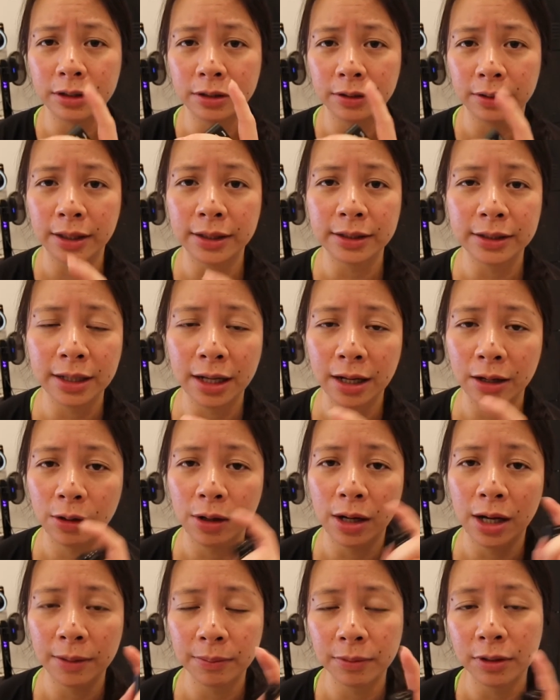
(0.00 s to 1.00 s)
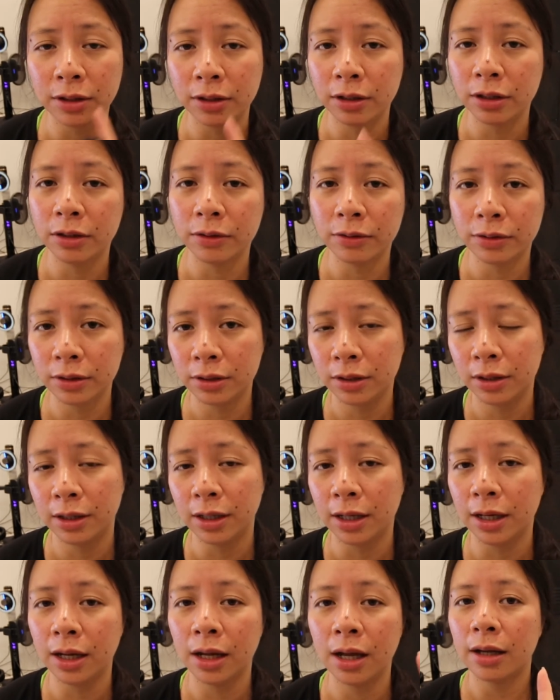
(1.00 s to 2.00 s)
So that's how I'm gonna use
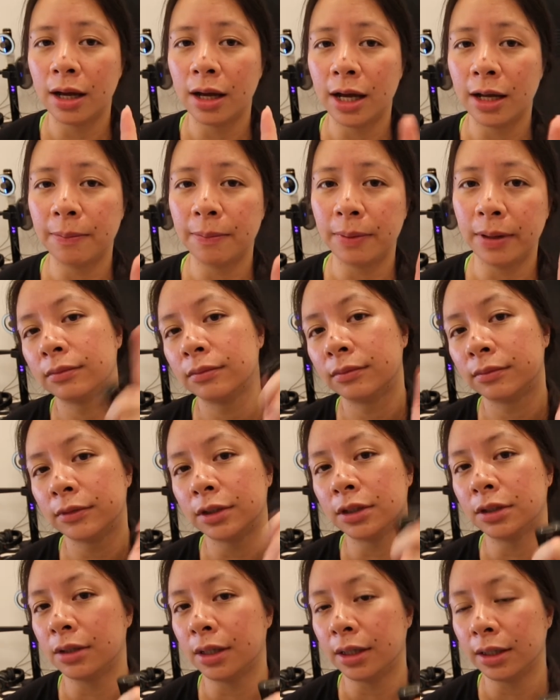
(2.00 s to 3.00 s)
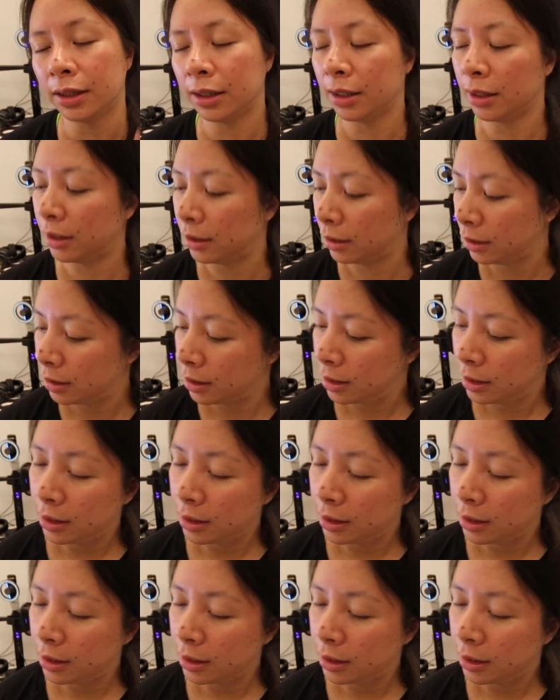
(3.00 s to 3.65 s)
the iPad. Good idea.